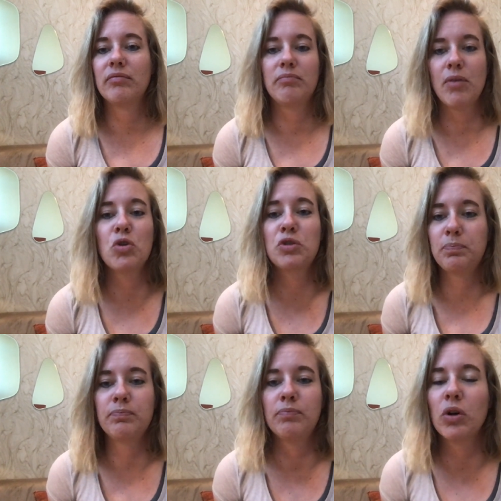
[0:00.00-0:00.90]
most
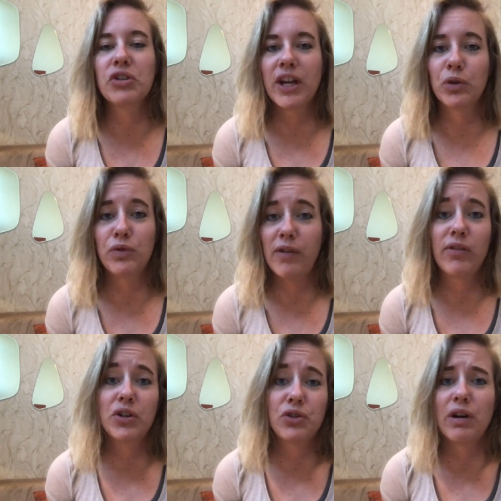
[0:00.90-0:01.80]
motorcycle
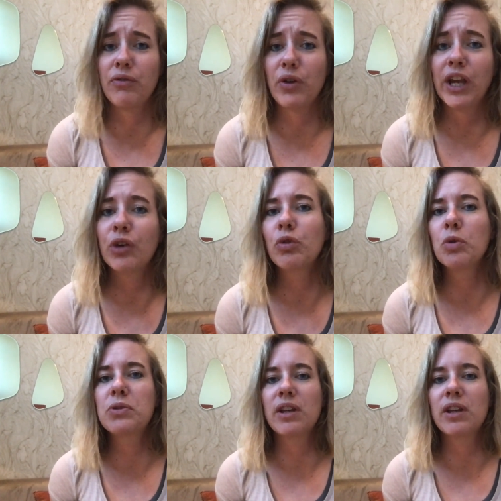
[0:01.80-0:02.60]
travelers travel in groups,